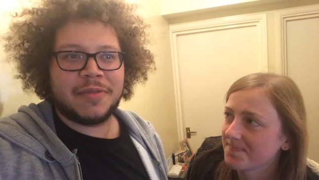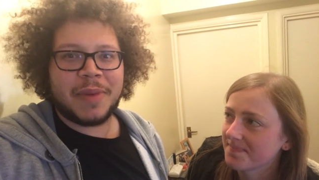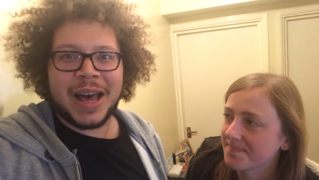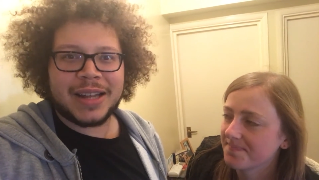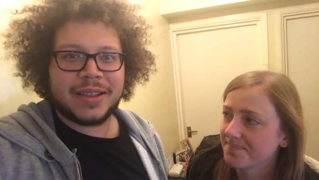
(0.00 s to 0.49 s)

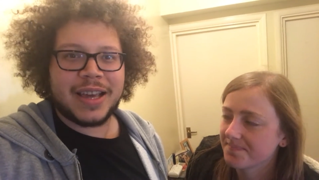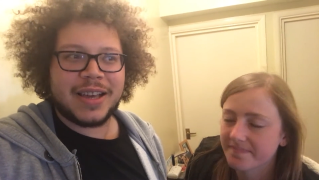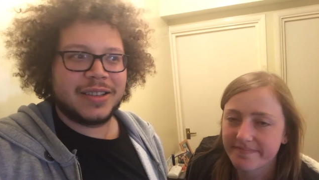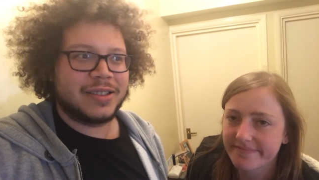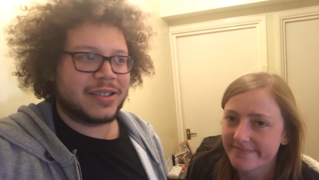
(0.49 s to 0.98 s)
Speaker 1: and bad
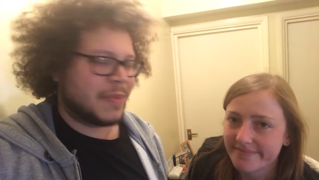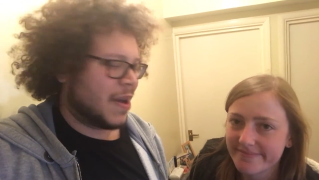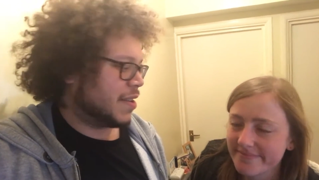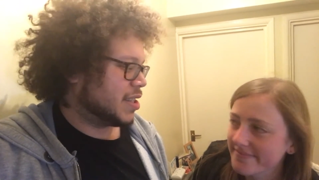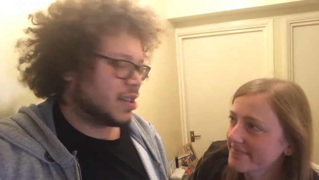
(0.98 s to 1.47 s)
things.
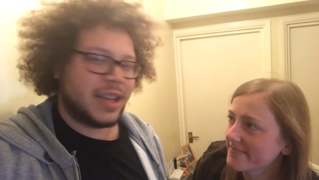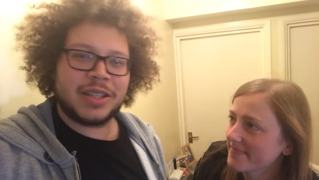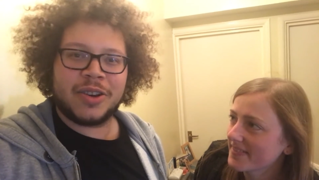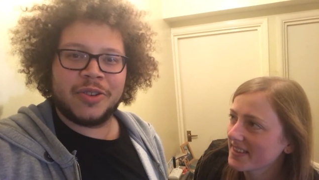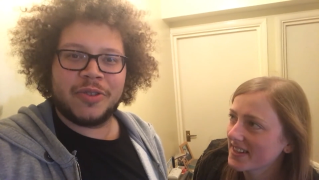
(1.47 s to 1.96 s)
Apparently it's,
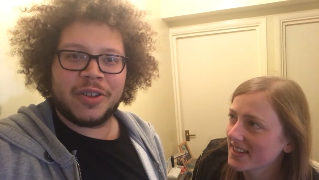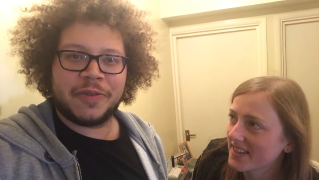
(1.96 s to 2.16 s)
it's gone